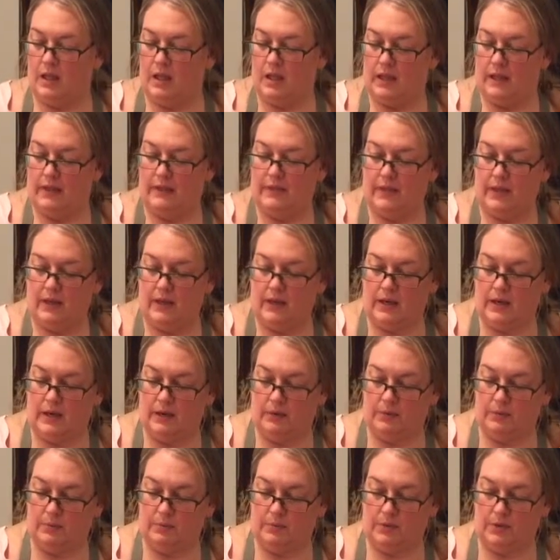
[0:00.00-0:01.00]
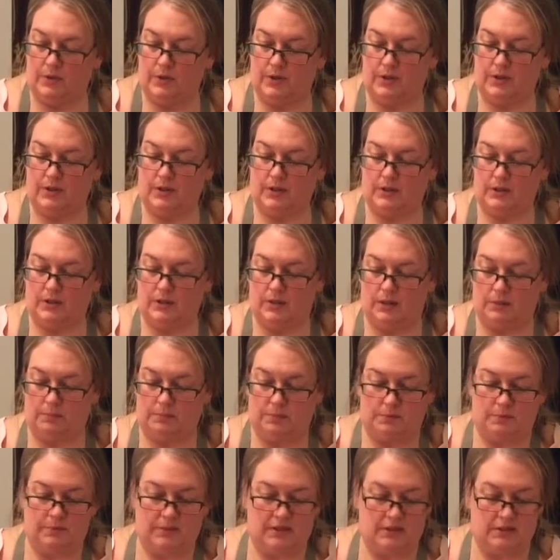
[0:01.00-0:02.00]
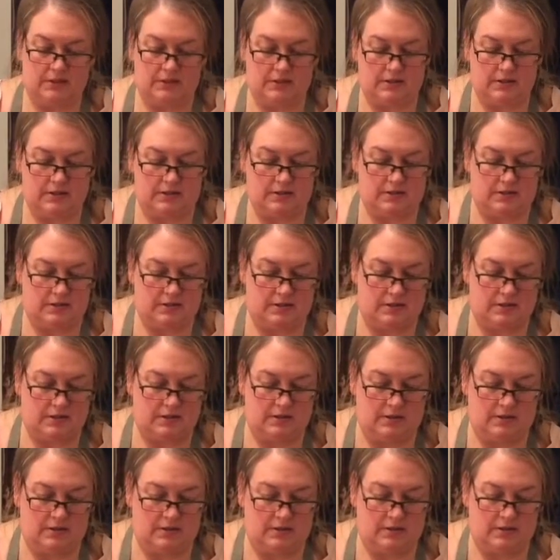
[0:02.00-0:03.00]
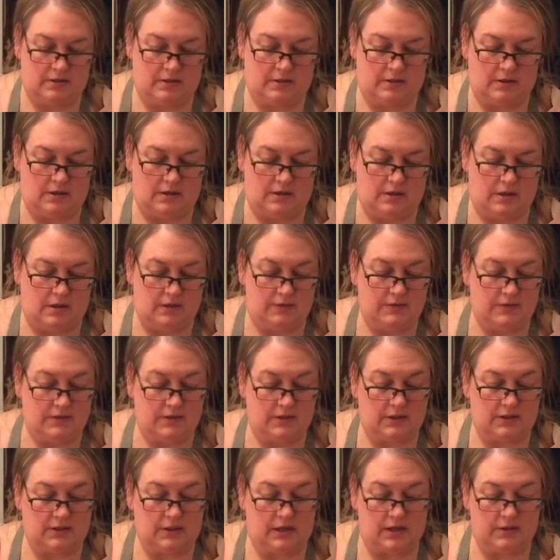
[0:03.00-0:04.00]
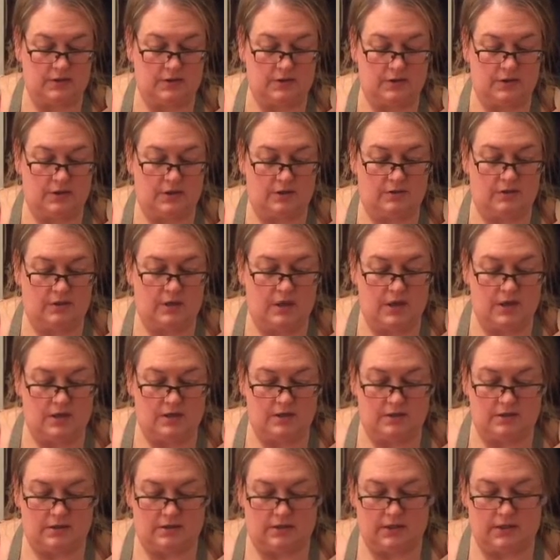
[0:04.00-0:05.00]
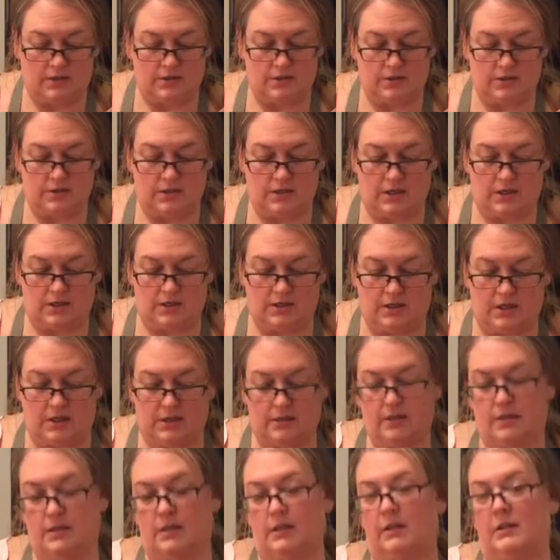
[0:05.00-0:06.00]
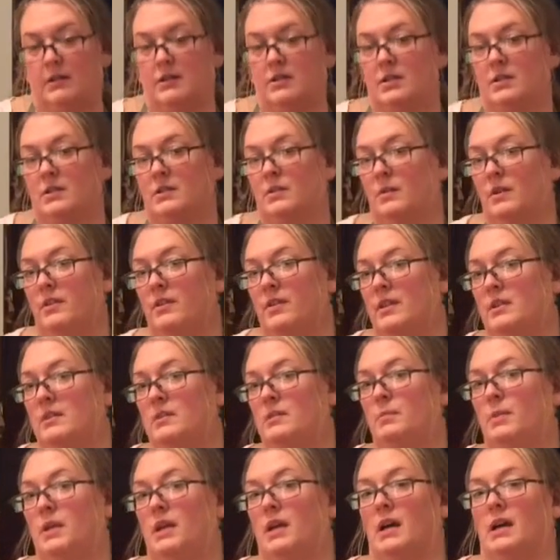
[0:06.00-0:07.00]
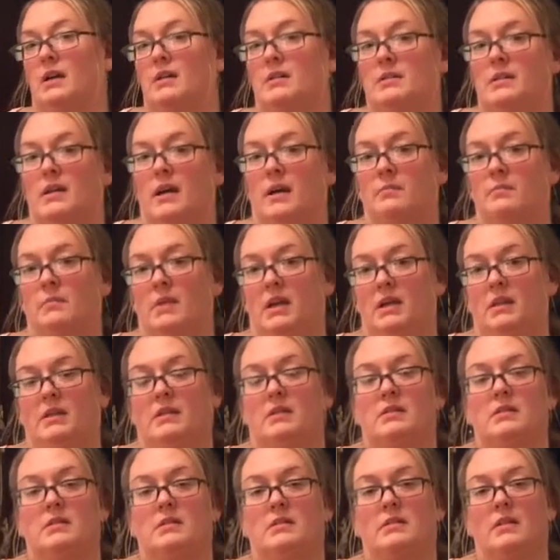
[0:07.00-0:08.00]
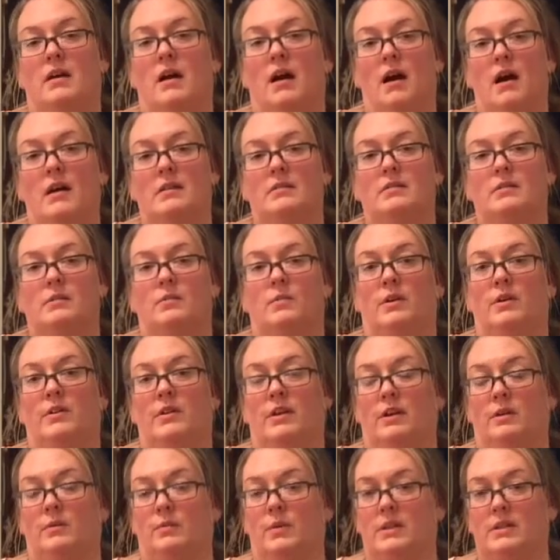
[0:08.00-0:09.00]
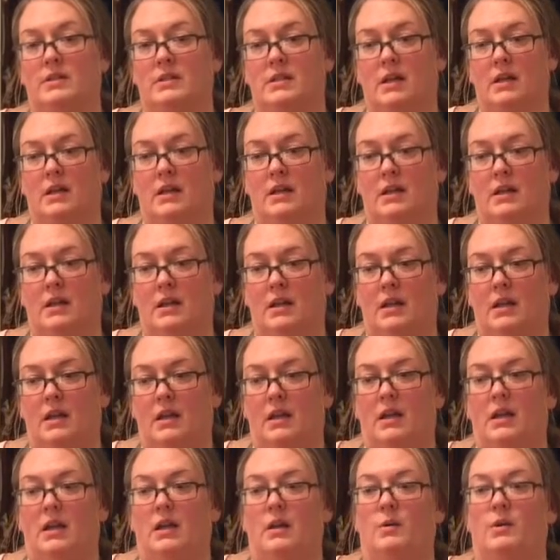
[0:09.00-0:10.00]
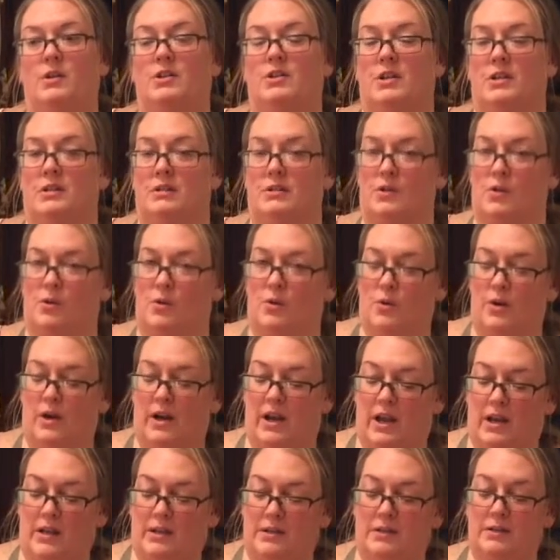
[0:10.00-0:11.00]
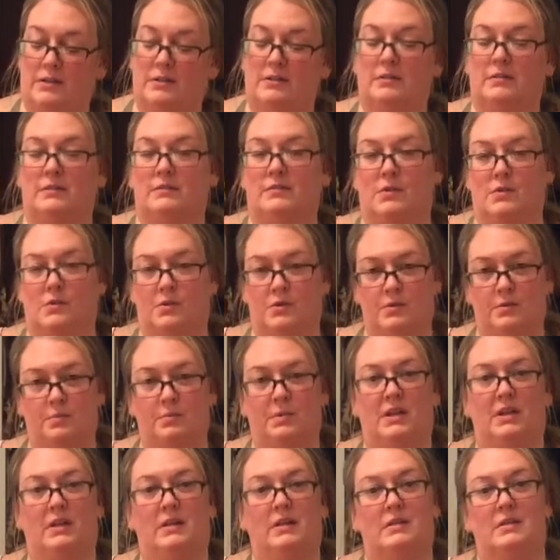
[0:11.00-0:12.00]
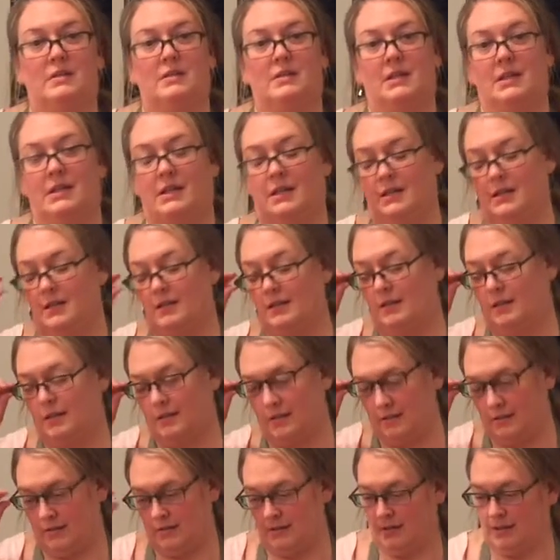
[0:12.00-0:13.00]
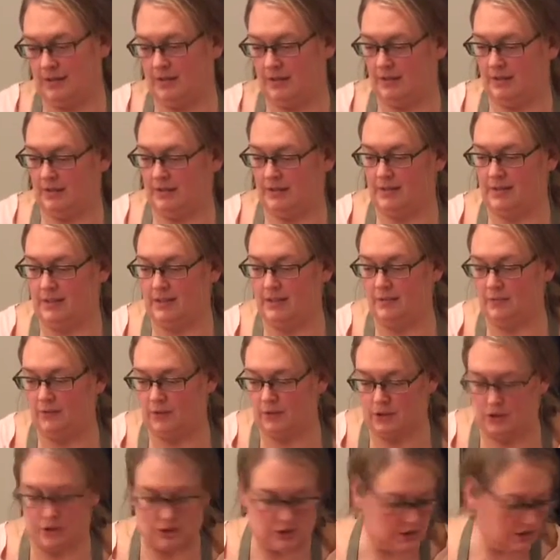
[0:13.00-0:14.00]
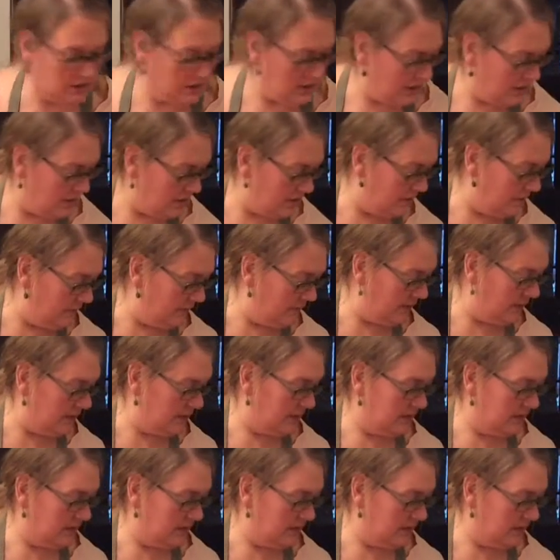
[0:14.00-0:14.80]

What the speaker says: And then I would put a couple pieces of cilantro. Cilantro is going to taste delicious with this because I made the sauce with harissa, which has coriander, of course being the seed version of